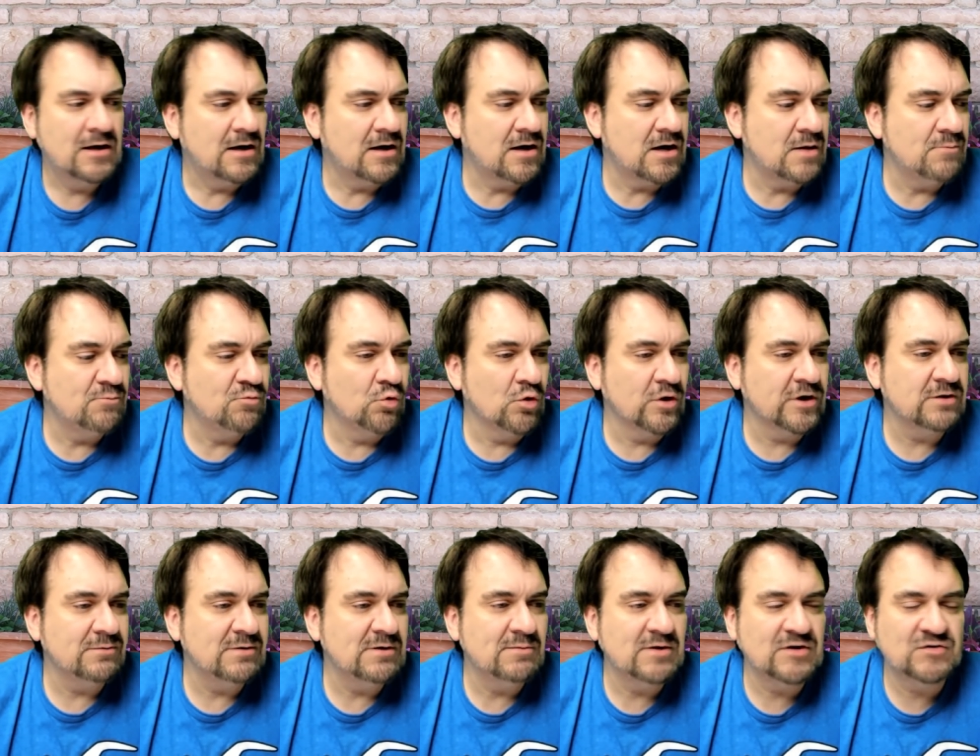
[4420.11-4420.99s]
Um, we're
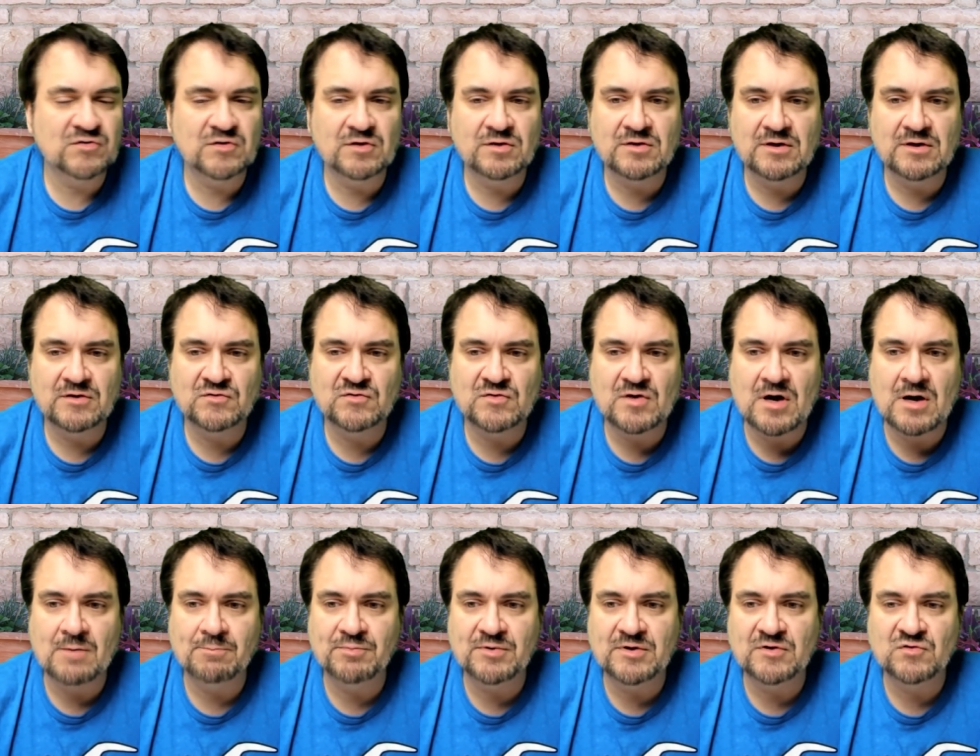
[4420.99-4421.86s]
going to be mixing things
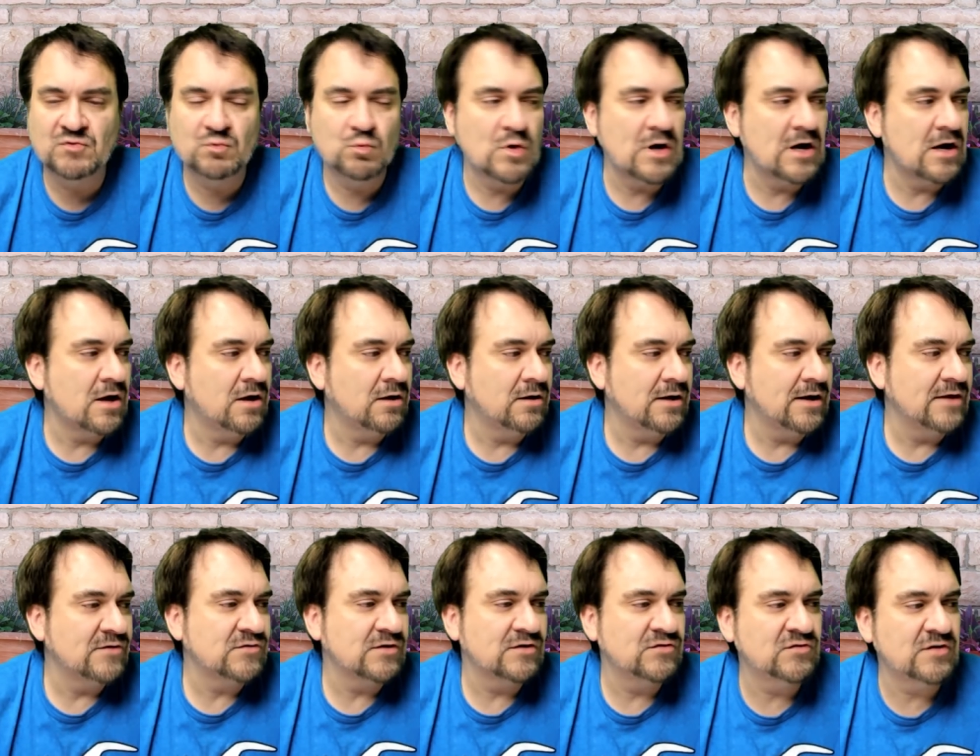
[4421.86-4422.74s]
up as well.
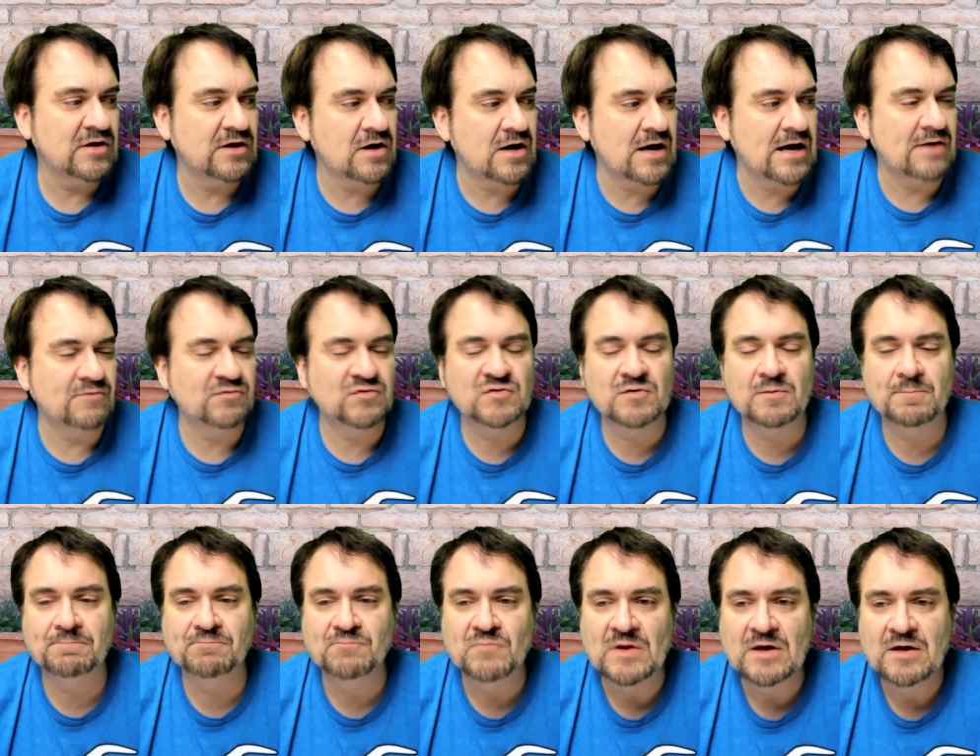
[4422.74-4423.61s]
As I said, I'll have
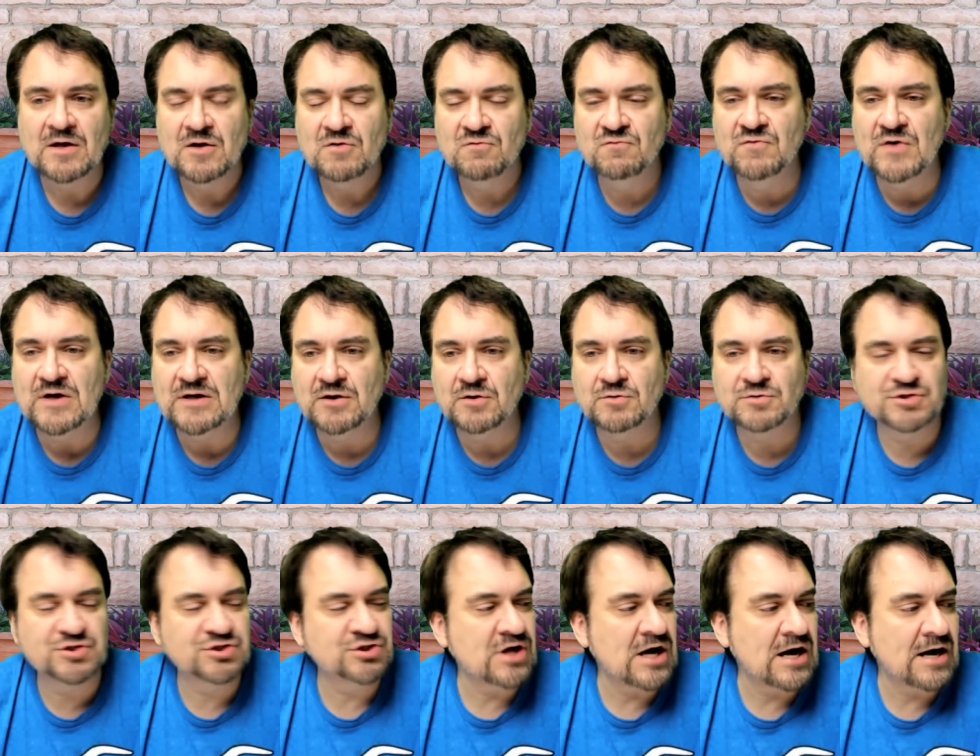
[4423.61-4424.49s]
some
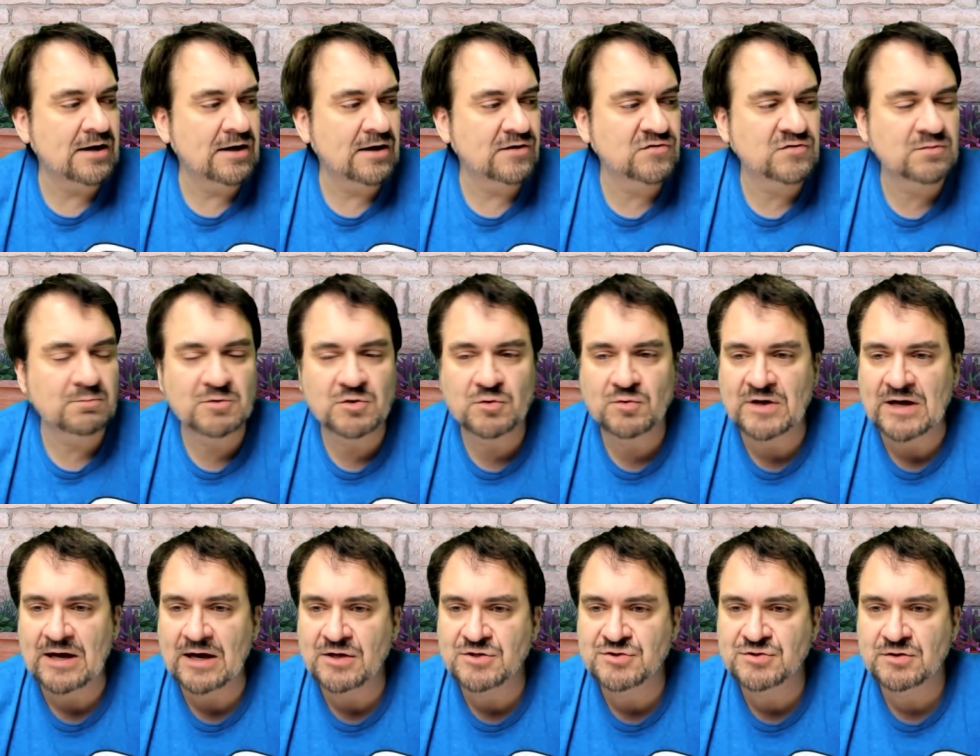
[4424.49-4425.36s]
video shot at some
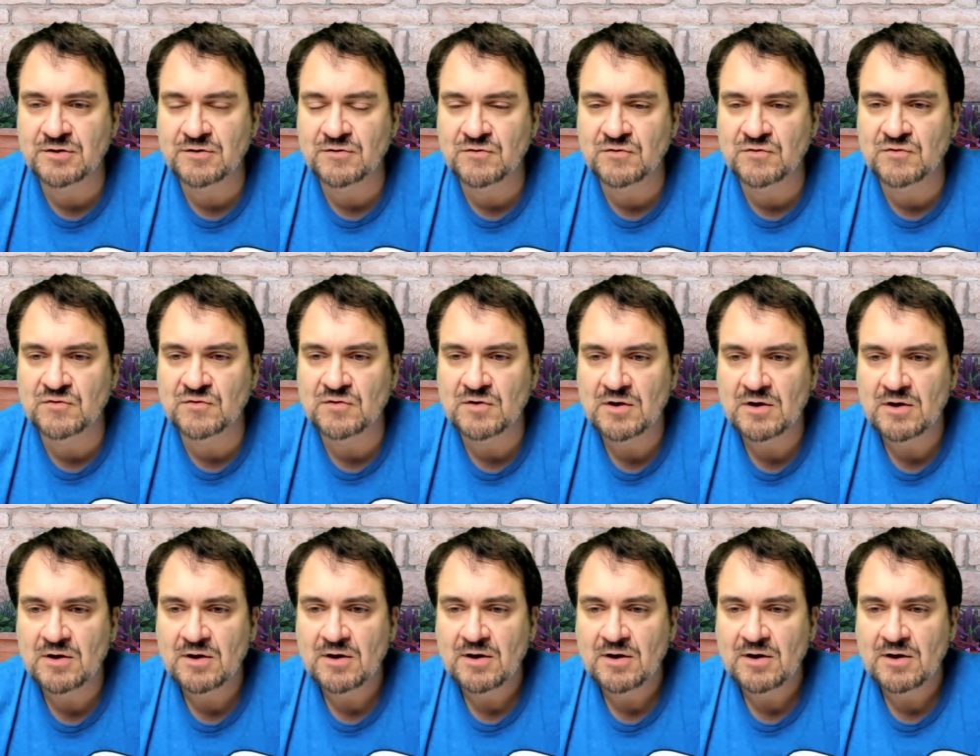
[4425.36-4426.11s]
locations.